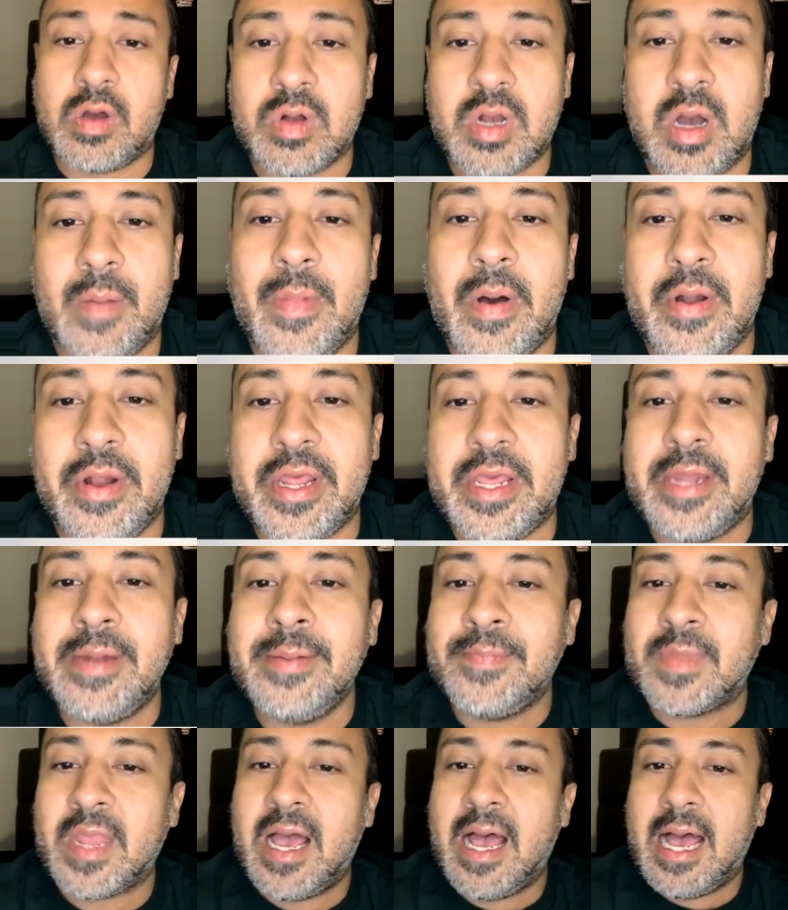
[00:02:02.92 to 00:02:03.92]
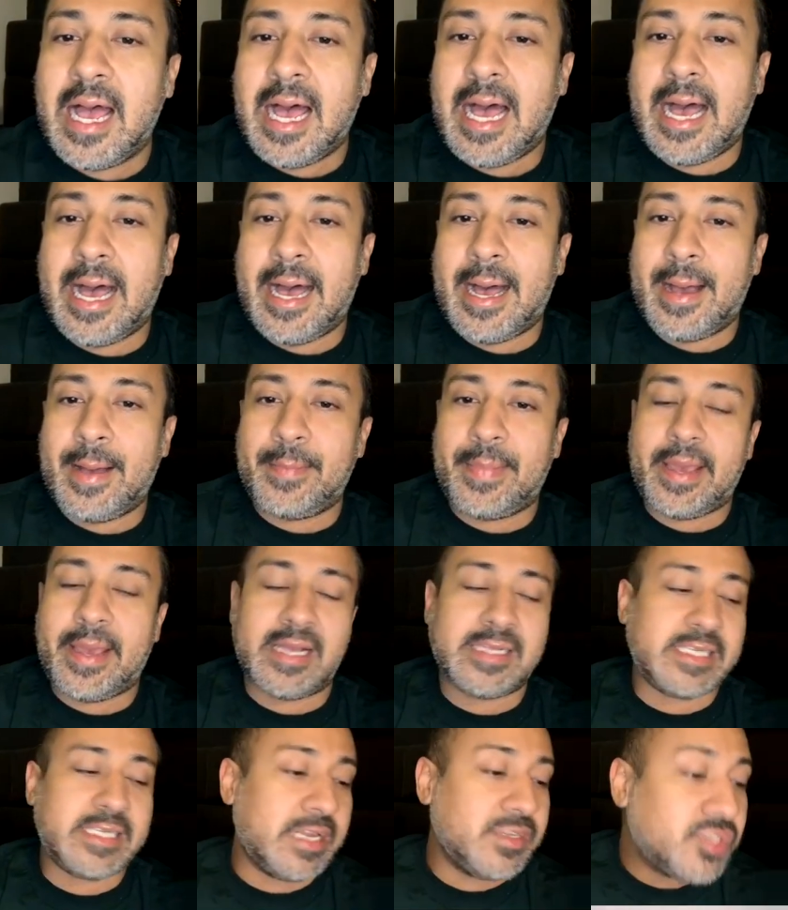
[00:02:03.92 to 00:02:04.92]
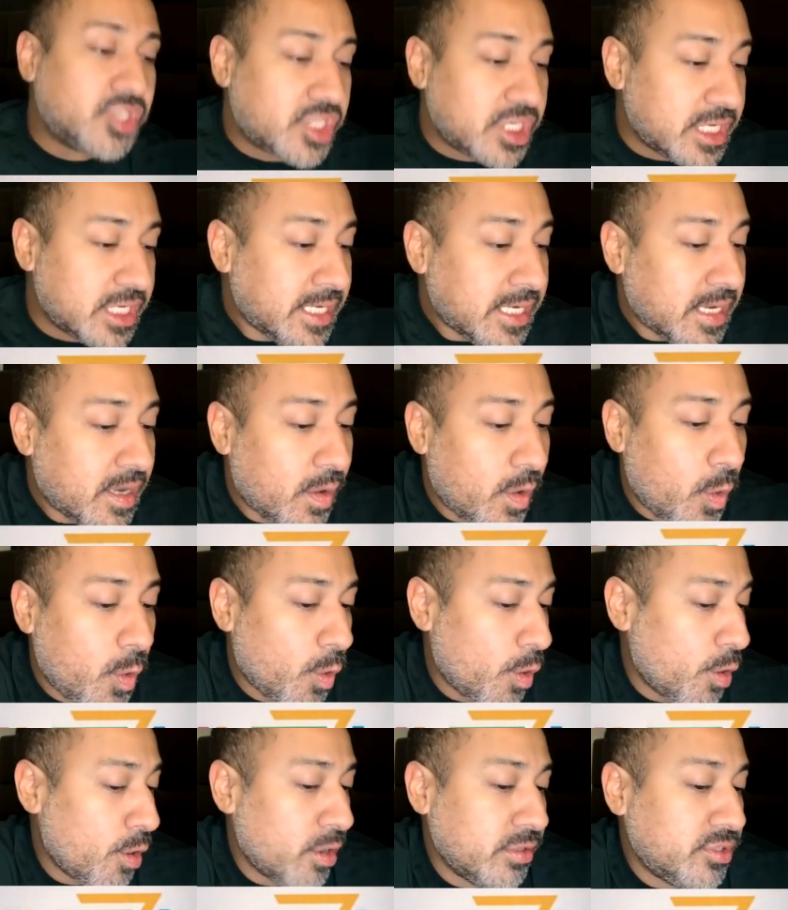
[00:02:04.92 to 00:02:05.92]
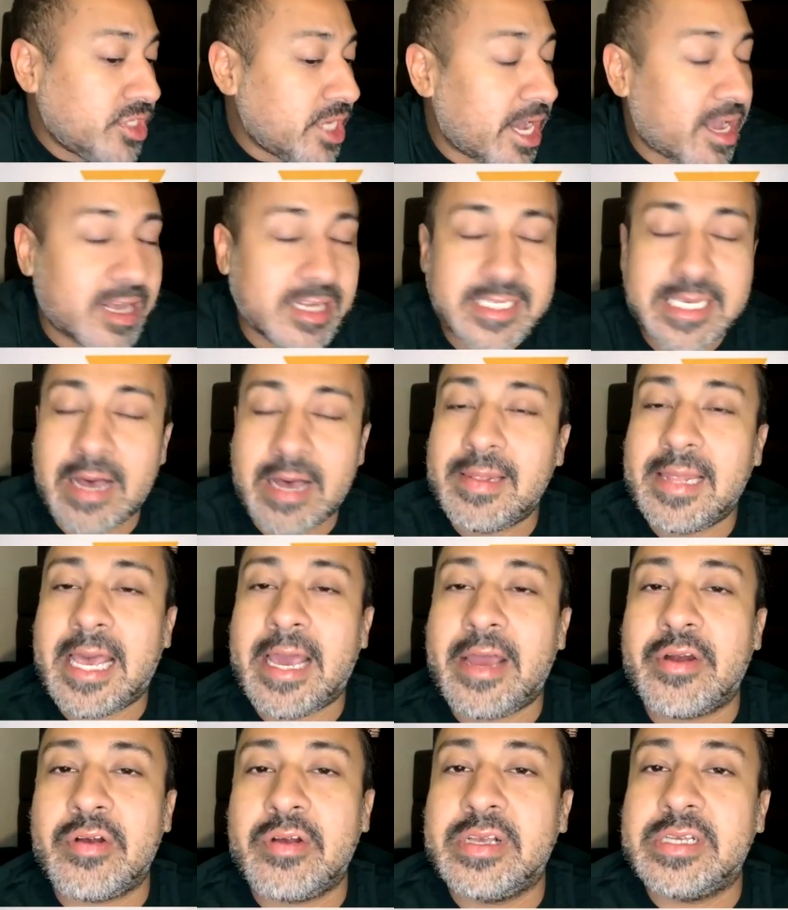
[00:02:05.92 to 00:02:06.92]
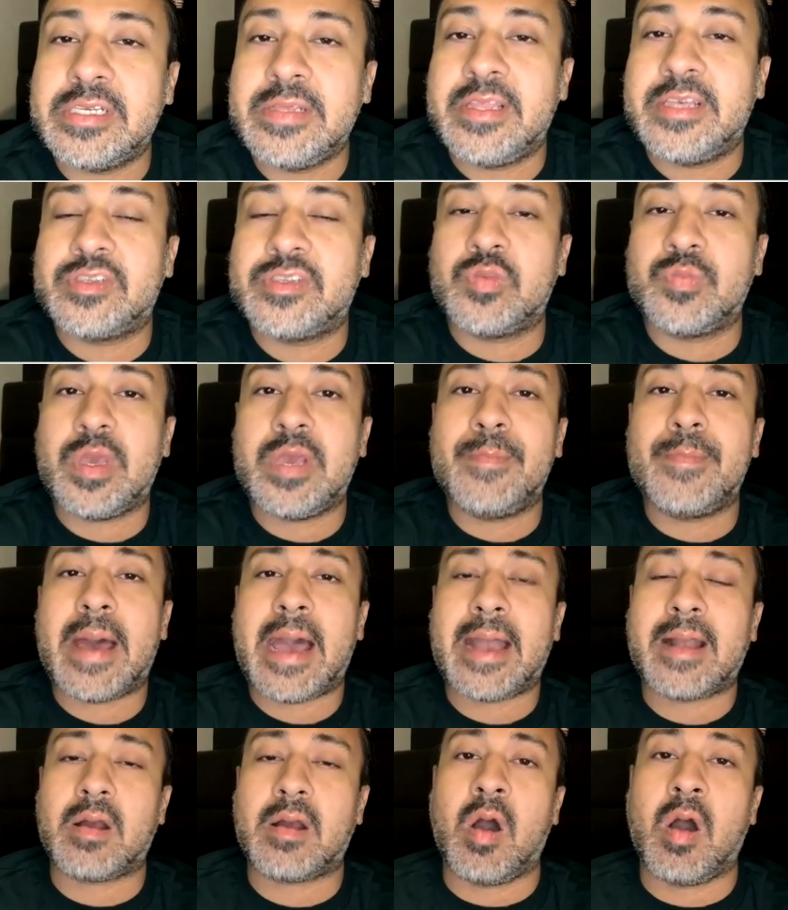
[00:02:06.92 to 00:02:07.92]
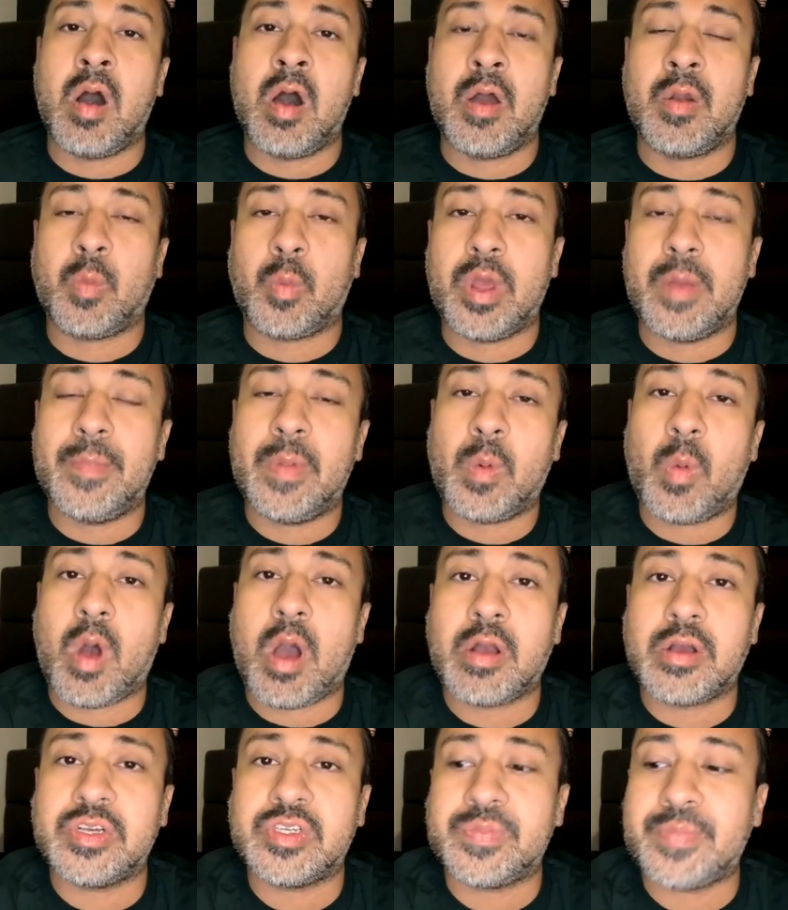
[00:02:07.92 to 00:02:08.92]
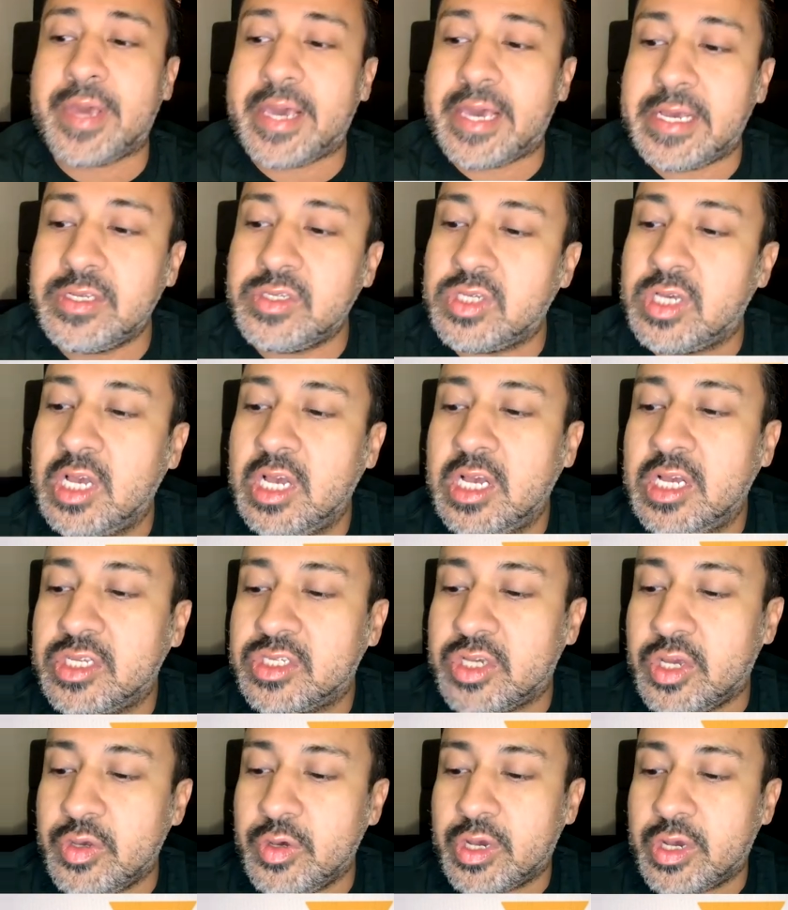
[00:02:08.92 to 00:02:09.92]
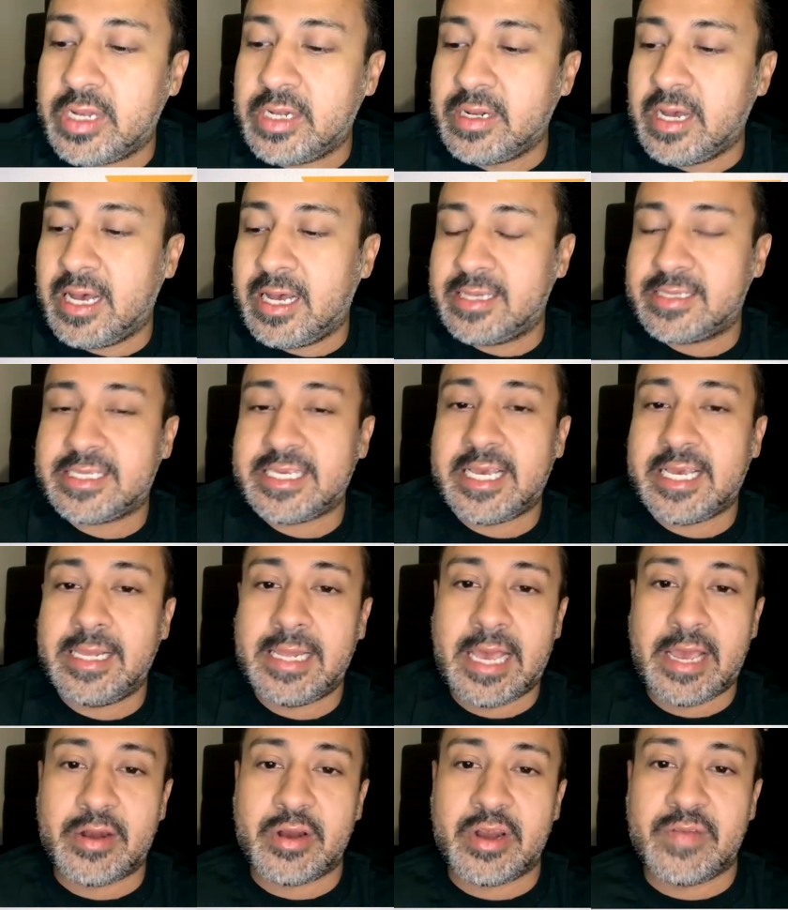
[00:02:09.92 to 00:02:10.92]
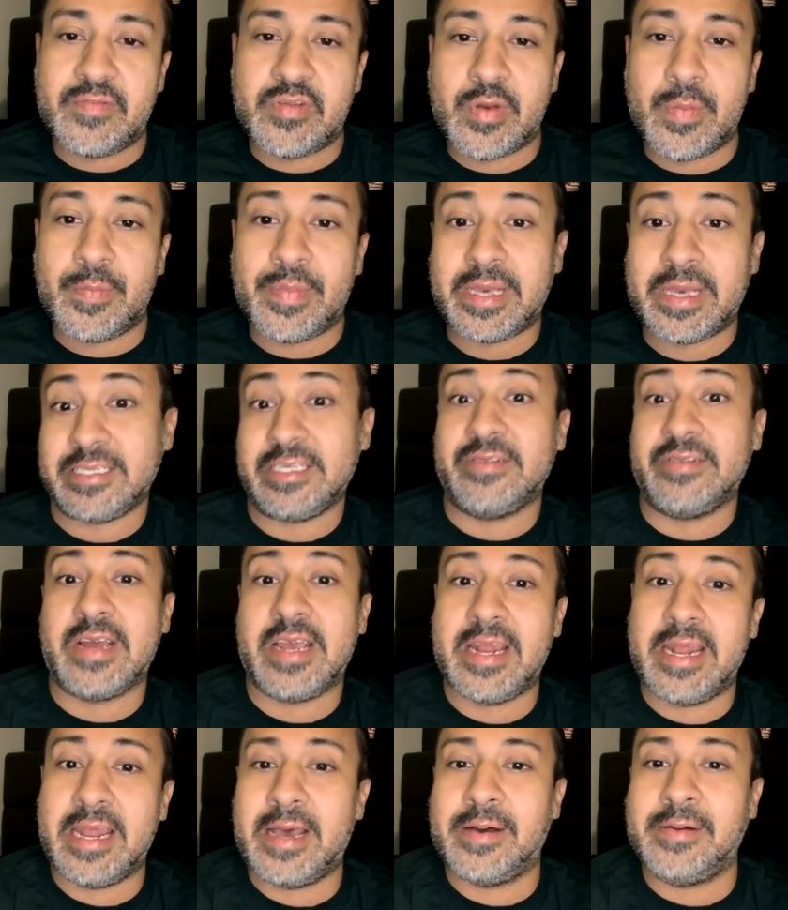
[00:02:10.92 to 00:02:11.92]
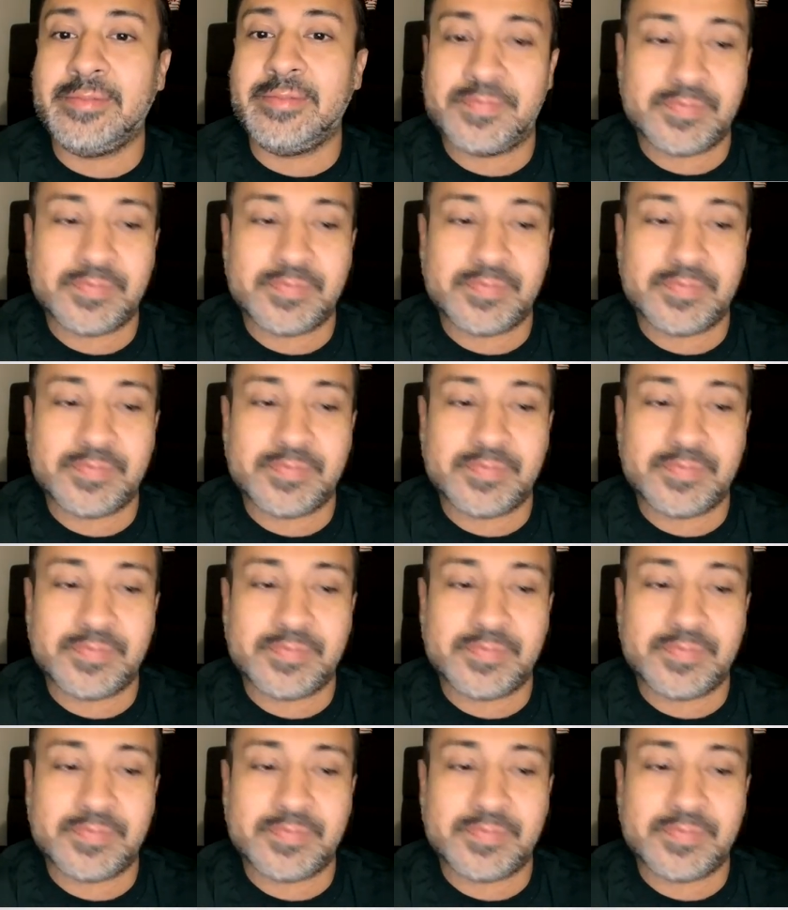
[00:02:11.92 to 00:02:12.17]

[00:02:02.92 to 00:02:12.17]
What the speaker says: come on in, pay attention, or check us out later. This will be back on Whitman-Walker's page, so you can see it later if you're busy right now.